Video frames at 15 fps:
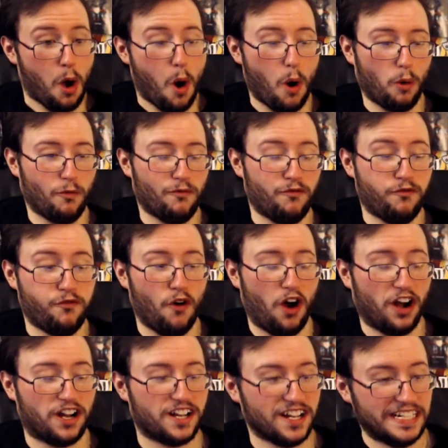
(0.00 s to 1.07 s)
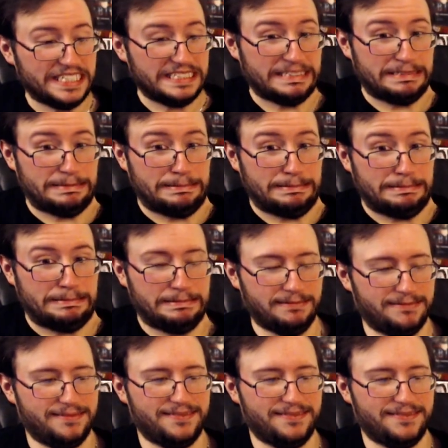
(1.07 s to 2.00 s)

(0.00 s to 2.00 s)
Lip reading: Oh, do the death of the furry haters shut.